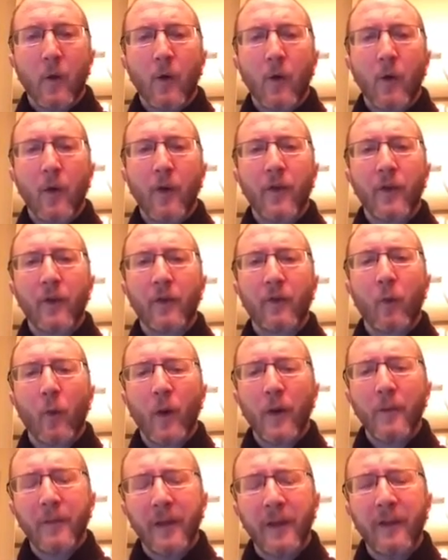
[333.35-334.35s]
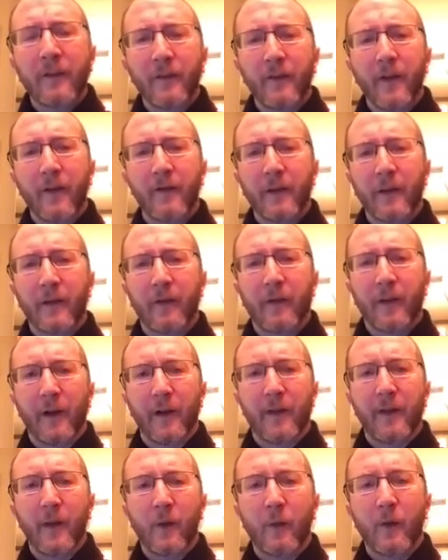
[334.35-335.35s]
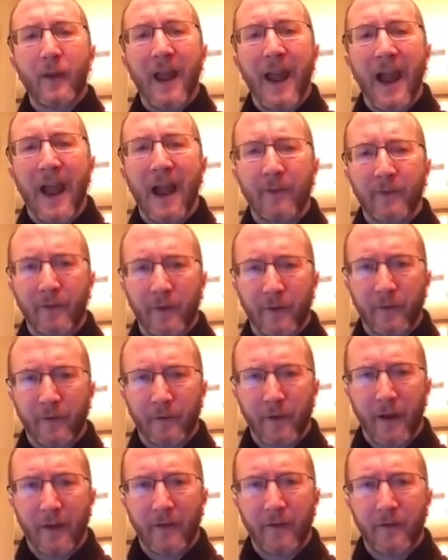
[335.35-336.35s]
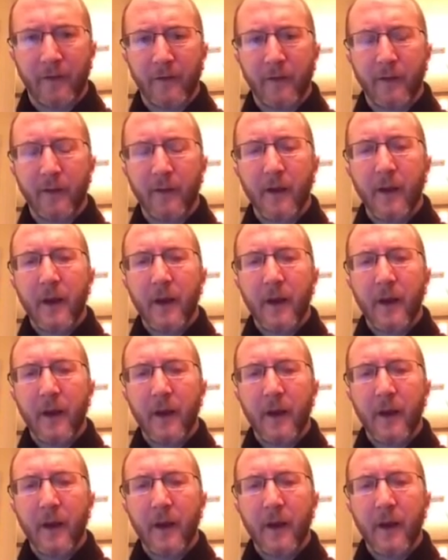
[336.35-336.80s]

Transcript: Well, there's one piece of evidence that I think we have to stress.